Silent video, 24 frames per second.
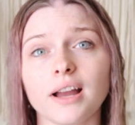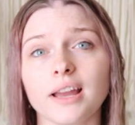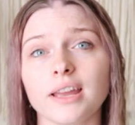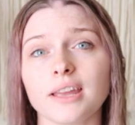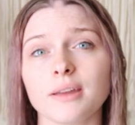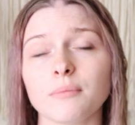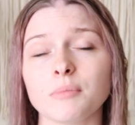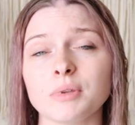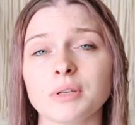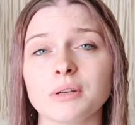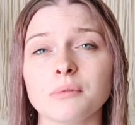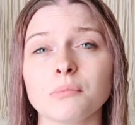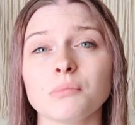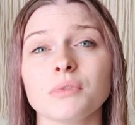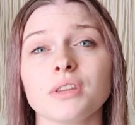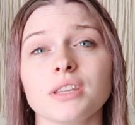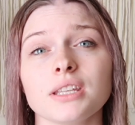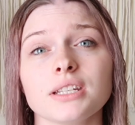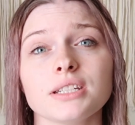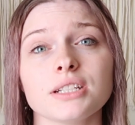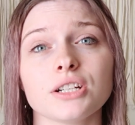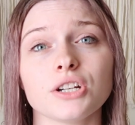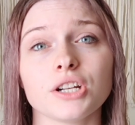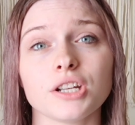I am in a
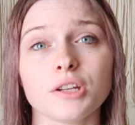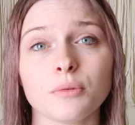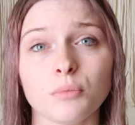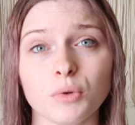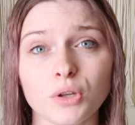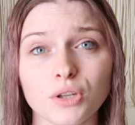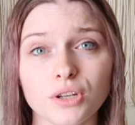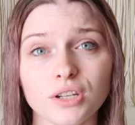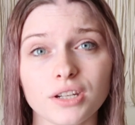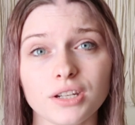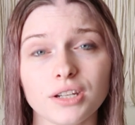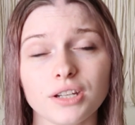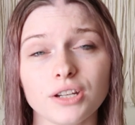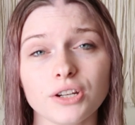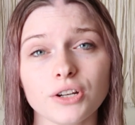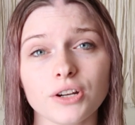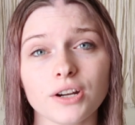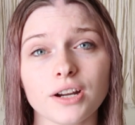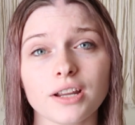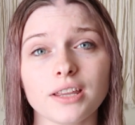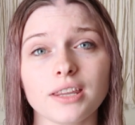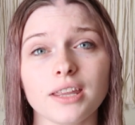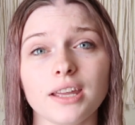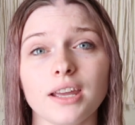military community
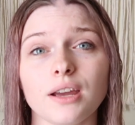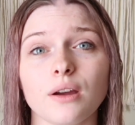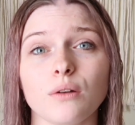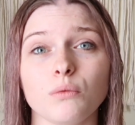currently,